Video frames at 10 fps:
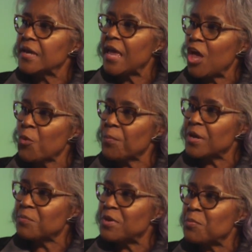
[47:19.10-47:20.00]

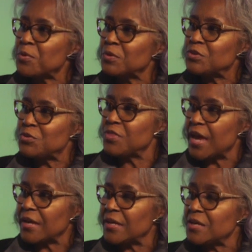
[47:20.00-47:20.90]
helping people do
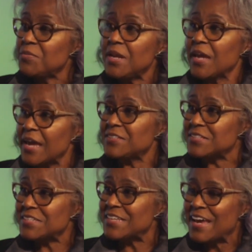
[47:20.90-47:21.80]
that, in many
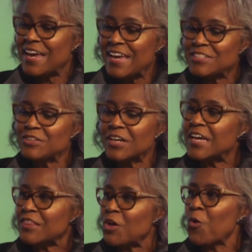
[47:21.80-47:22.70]
cases, it's
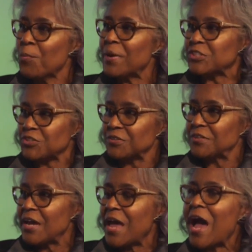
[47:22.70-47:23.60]
looking at the whole picture.
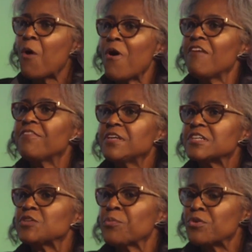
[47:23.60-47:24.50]
How often
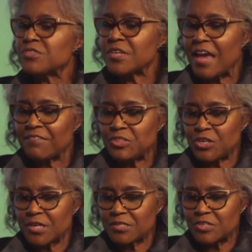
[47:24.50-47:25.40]
does a person have a
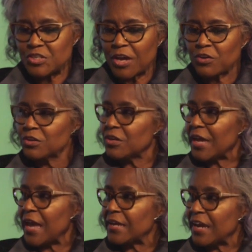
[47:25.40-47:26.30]
chance to take a look
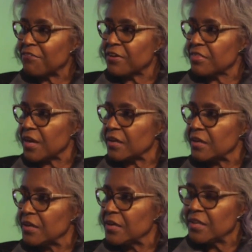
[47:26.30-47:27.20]
at everything?
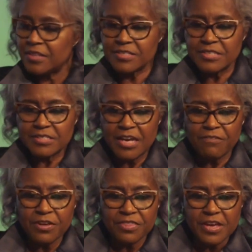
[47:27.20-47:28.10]
This is
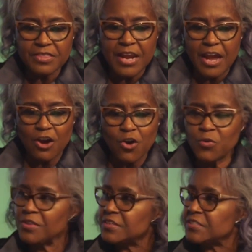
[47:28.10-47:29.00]
everything that I
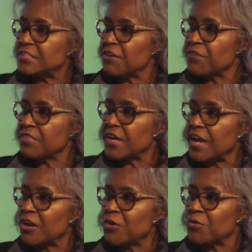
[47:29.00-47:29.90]
own and this is everything
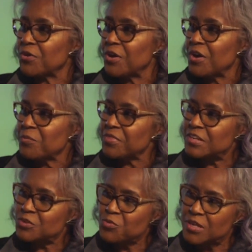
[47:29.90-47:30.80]
I owe. But
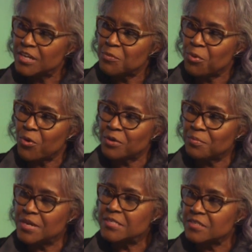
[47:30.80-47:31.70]
there's a really
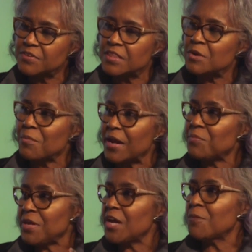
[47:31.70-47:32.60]
important piece of it that
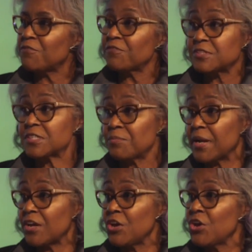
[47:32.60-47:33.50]
might be helpful for
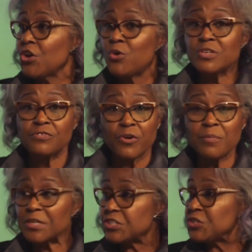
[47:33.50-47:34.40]
somebody who is very
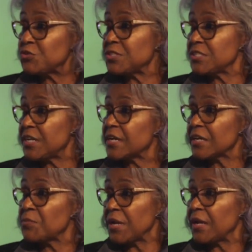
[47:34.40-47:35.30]
much interested in
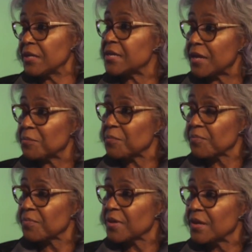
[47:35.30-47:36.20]
eliminating debt.
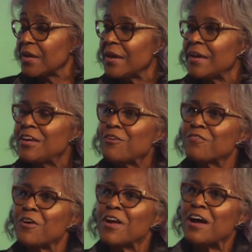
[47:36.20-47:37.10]
You know,
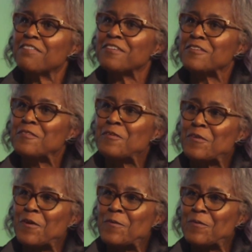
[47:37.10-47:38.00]
very often,
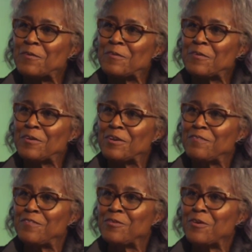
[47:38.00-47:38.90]
you know,
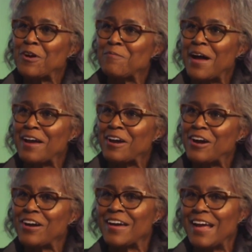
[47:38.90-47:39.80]
if you were going to buy a
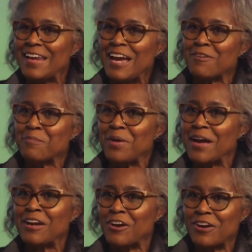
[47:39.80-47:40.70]
car, and I like
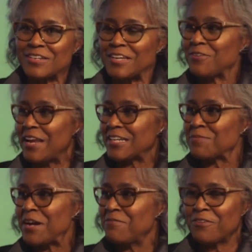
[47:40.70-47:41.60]
buying cars, I don't like
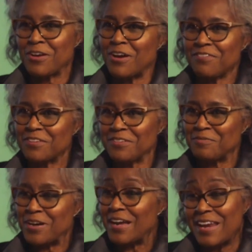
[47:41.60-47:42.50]
to buy them very often,
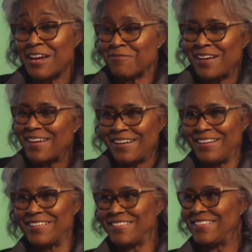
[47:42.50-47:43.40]
but I like buying
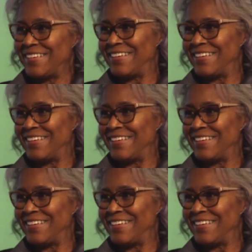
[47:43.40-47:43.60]
cars.